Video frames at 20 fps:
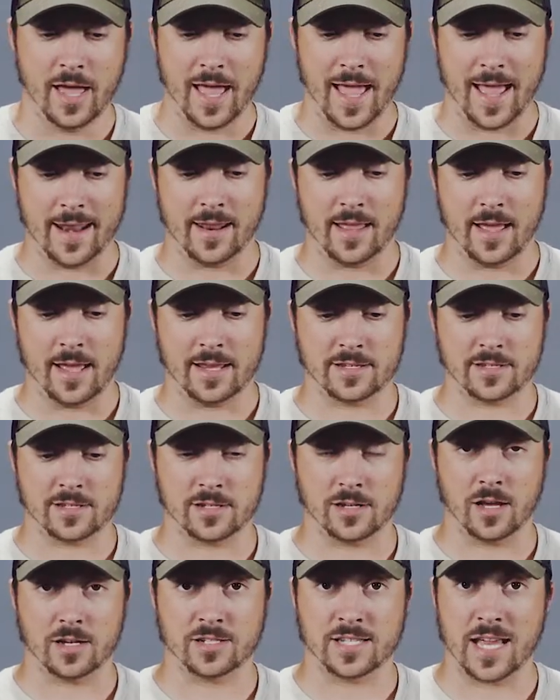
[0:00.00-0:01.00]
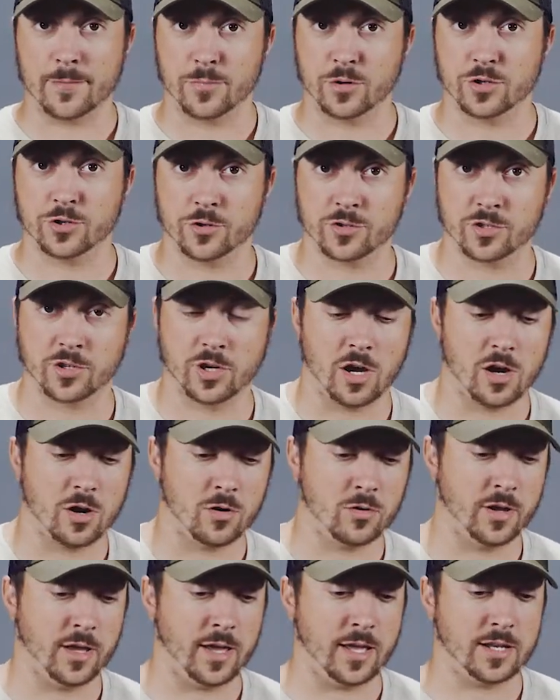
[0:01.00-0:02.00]
And as temperatures
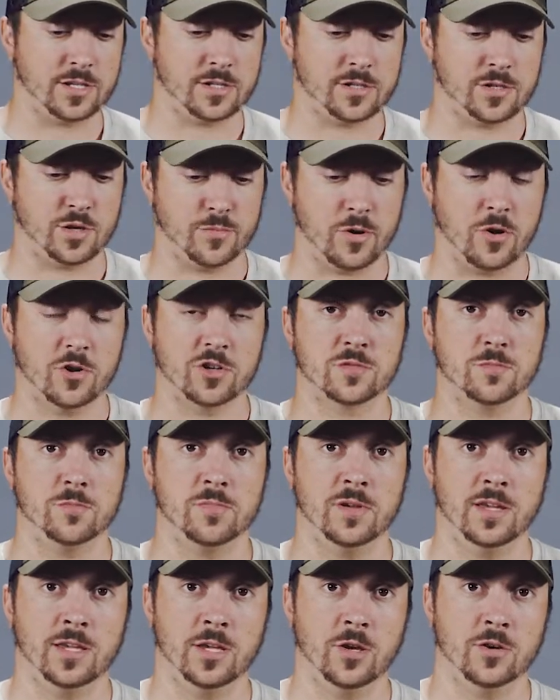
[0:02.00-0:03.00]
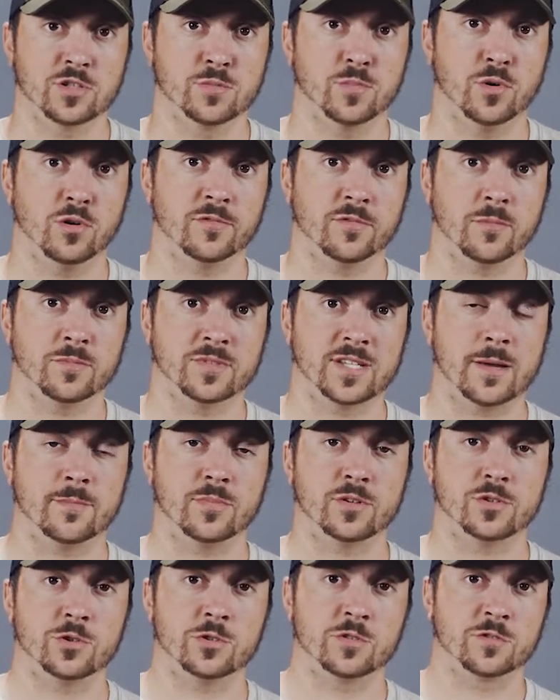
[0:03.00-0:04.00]
go, it's supposed to be usable from
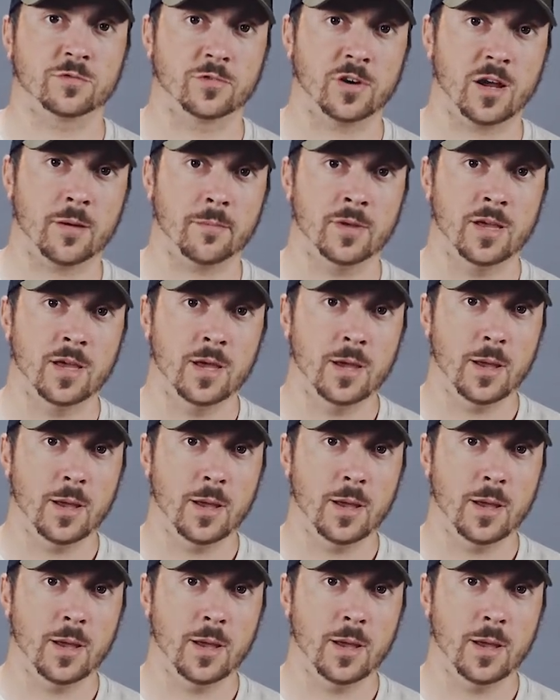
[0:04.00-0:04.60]
temperatures from